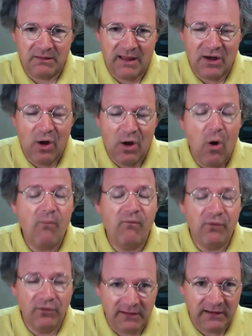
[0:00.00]

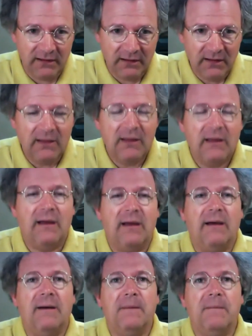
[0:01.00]
hopefully
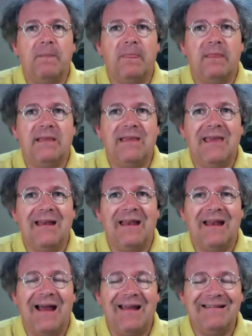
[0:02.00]
get
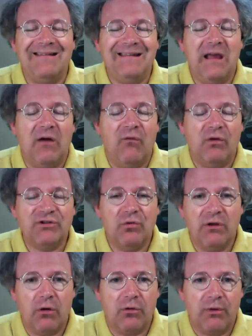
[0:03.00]
an idea of what's
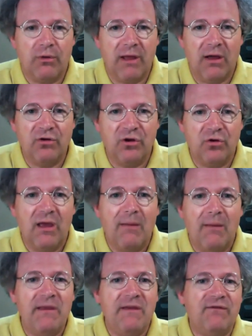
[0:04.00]
going on around you
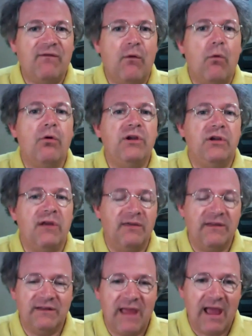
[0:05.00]
before
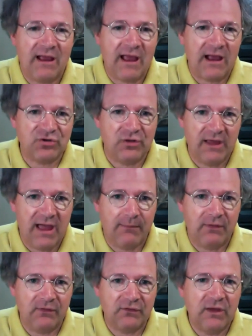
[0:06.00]
the attack actually
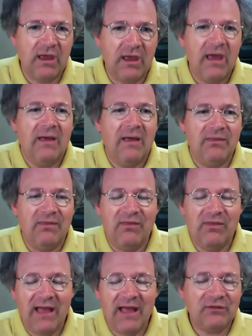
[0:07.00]
happens.
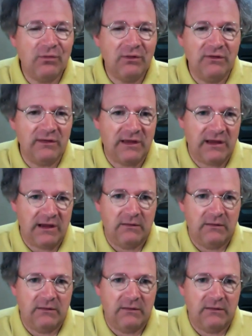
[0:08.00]
That's really the key.